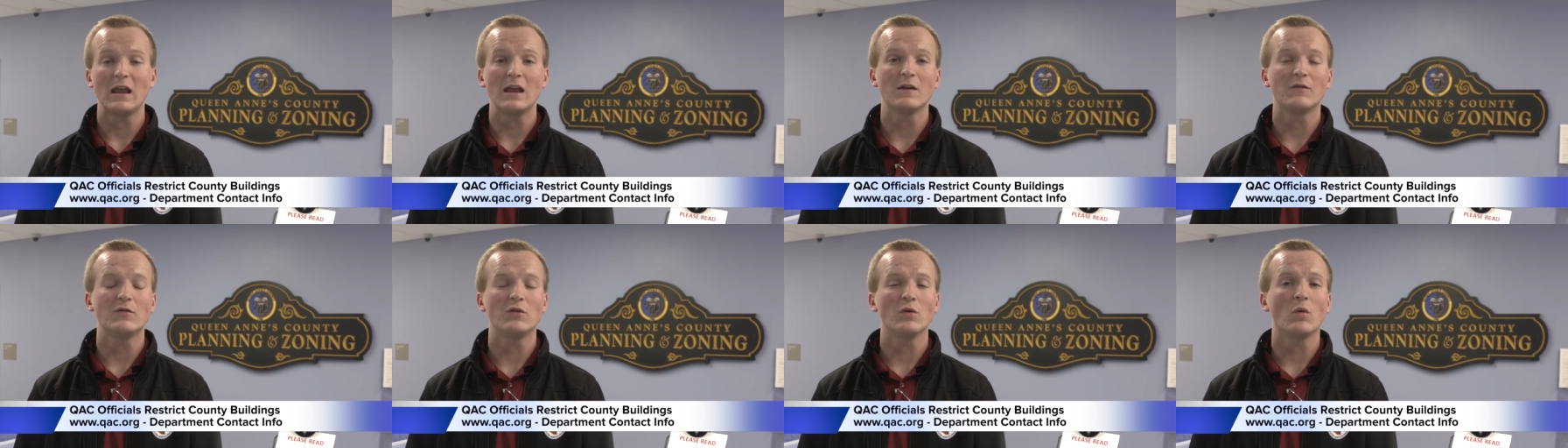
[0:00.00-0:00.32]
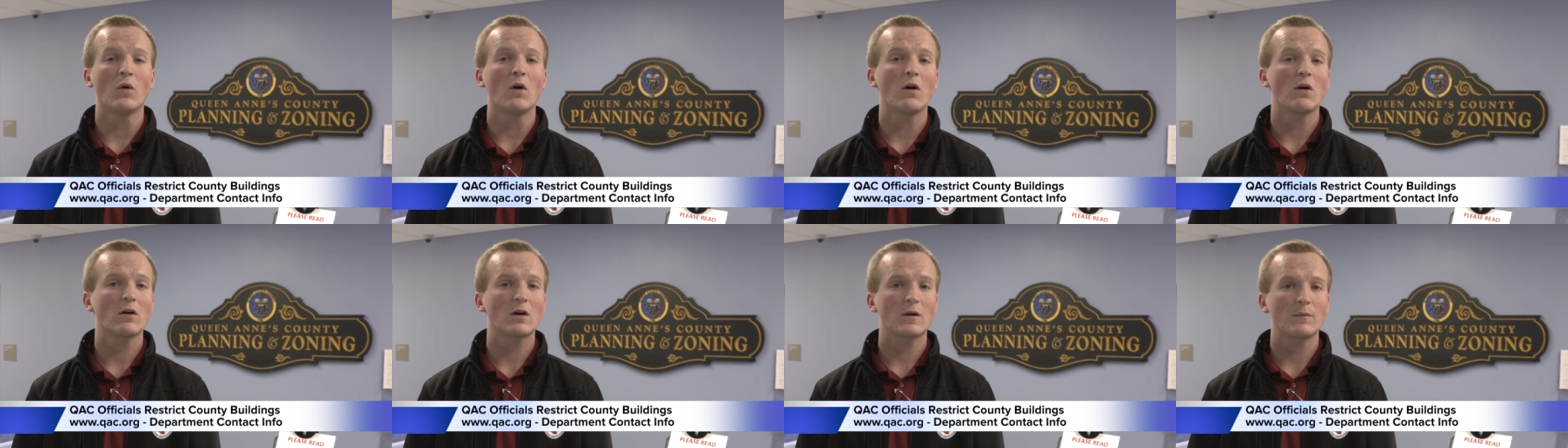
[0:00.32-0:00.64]
If you
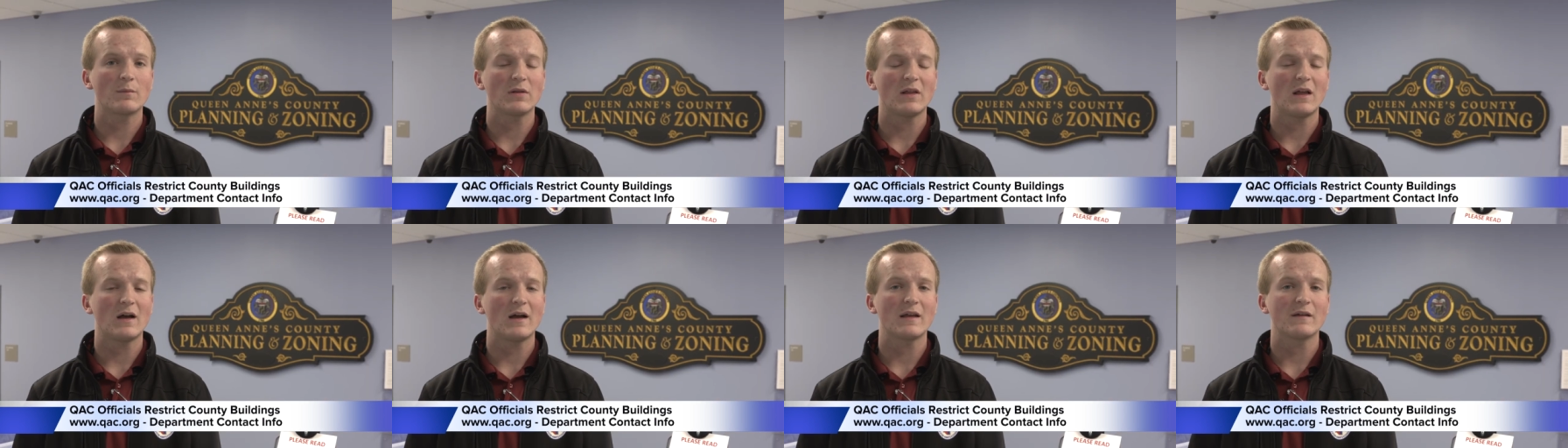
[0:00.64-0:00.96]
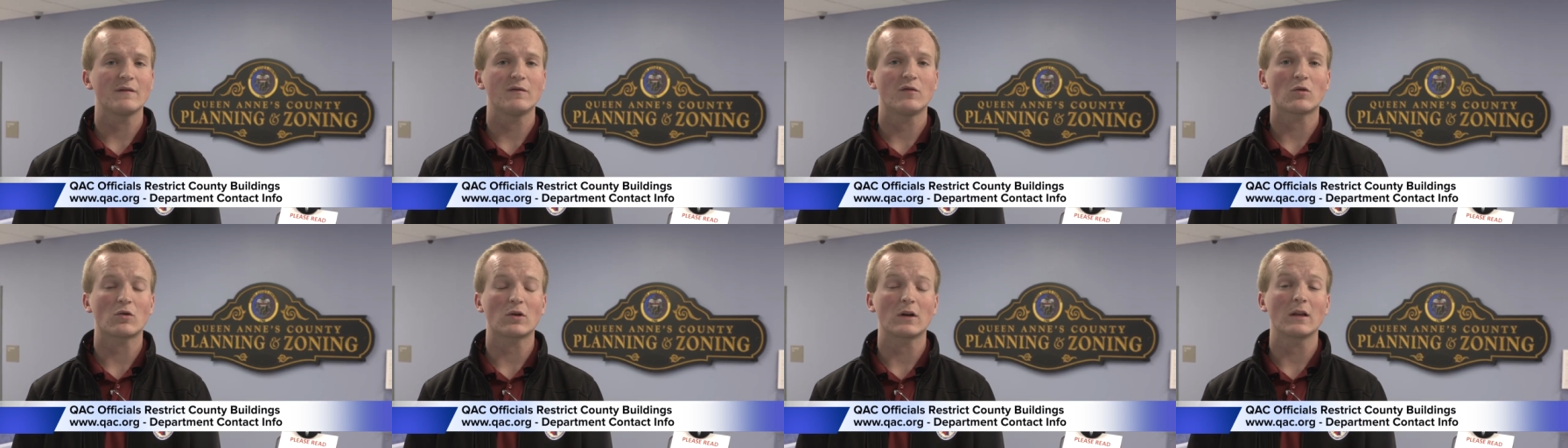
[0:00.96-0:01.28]
are applying
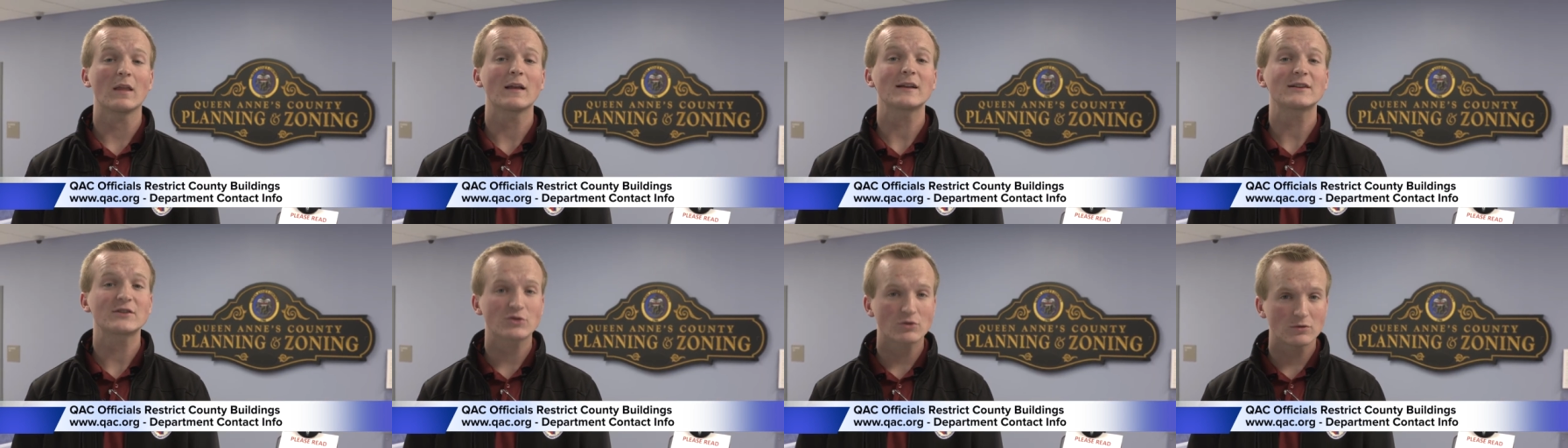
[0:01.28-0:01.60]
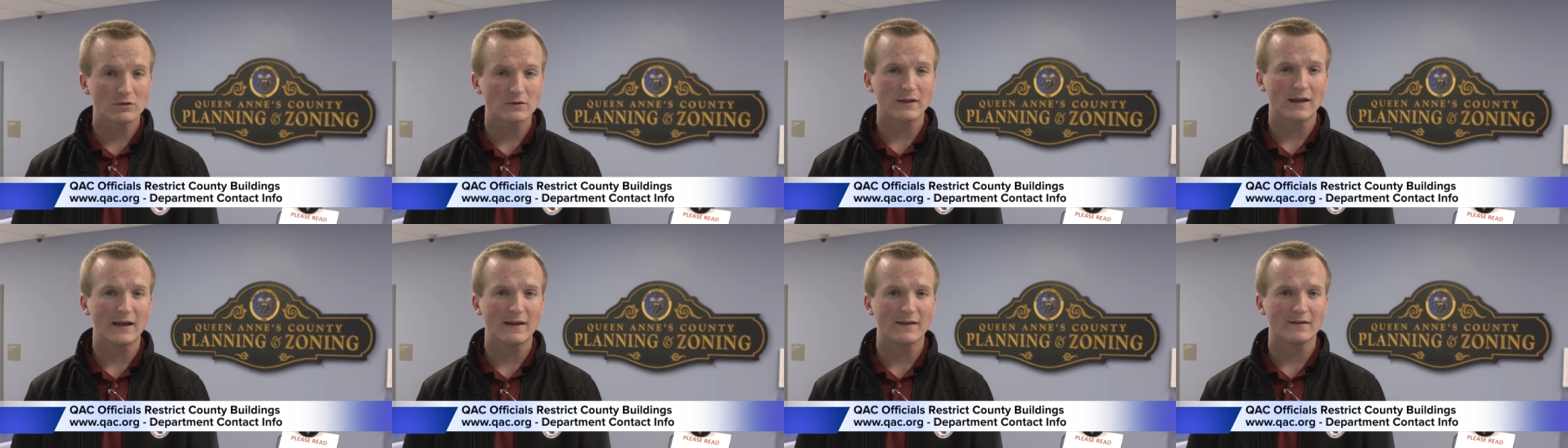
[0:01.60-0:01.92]
for an electrical
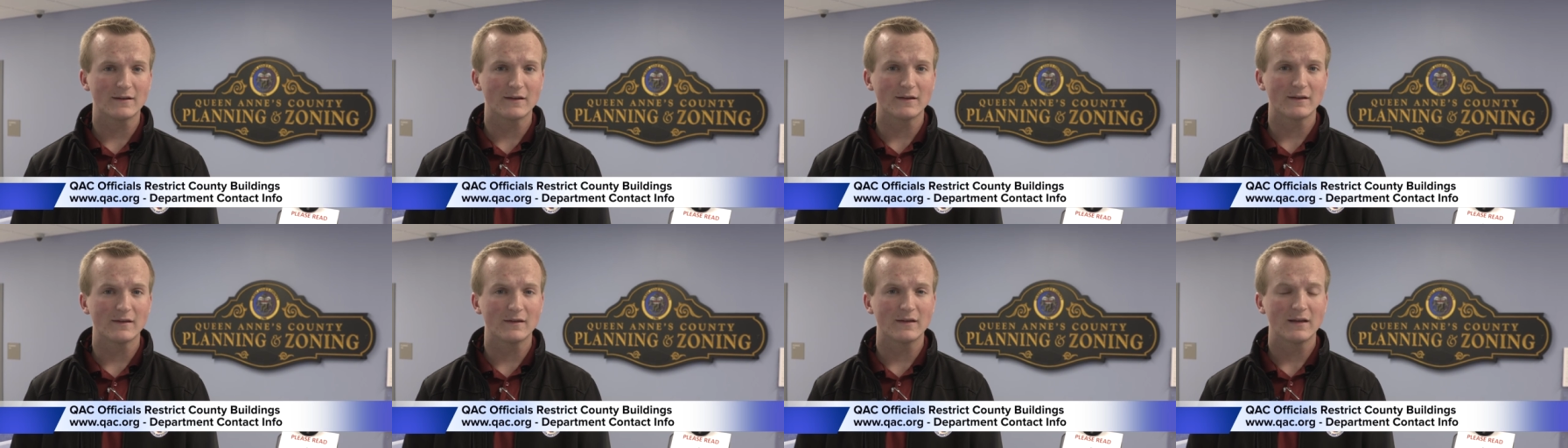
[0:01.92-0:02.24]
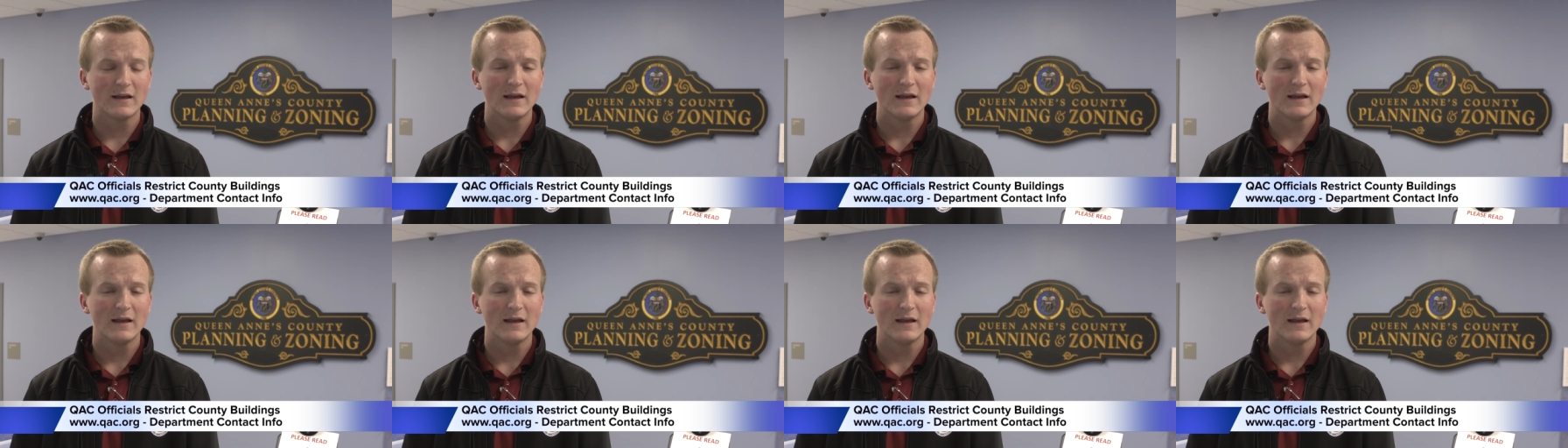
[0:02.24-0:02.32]
license,